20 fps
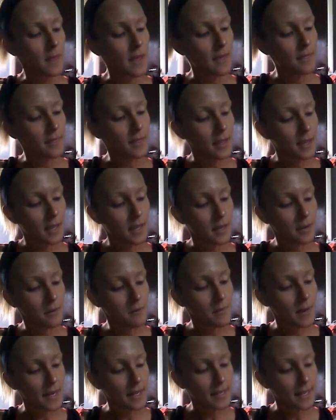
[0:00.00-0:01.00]
And
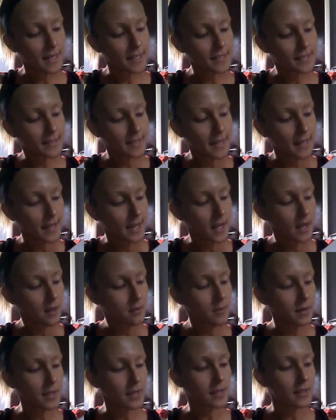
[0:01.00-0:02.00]
then my next
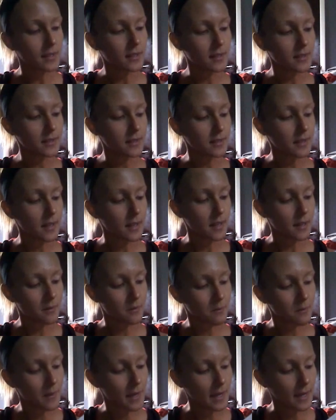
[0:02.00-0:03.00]
tab is
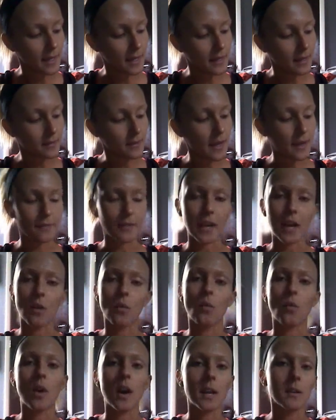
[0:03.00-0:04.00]
I've
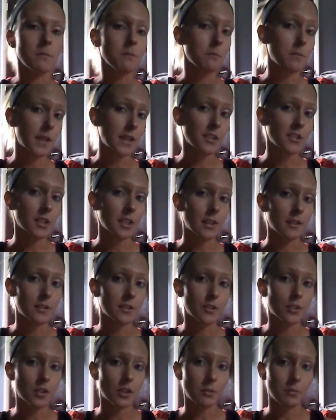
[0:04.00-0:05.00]
got one big
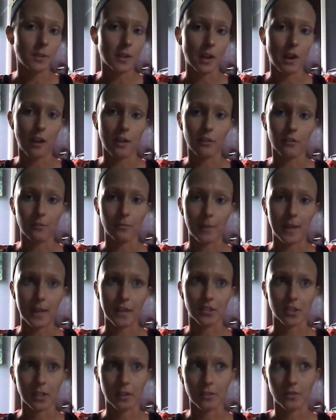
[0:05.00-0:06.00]
challenge group that all of
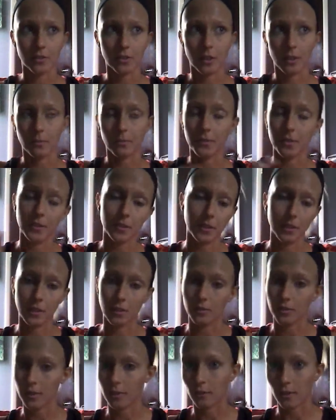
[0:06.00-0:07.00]
my challenge groups,
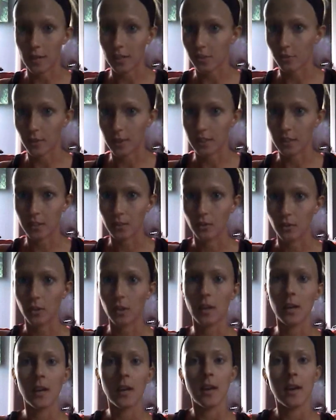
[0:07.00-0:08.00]
you know, graduate
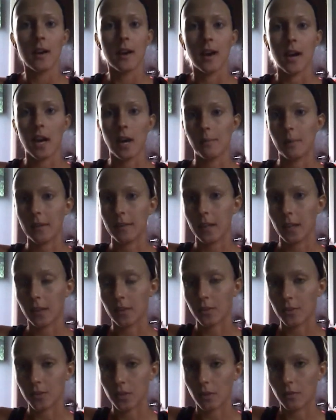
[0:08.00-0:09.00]
to. I
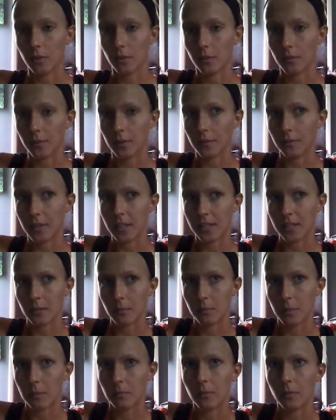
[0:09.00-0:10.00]
think there's over 50
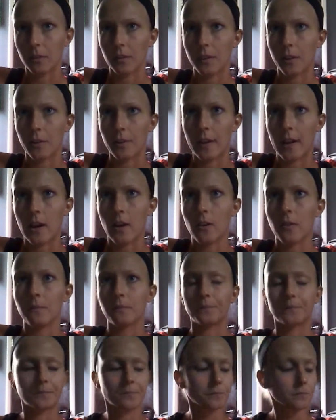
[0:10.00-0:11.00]
some people in there
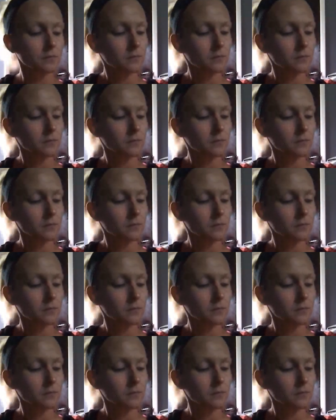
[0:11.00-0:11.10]
now.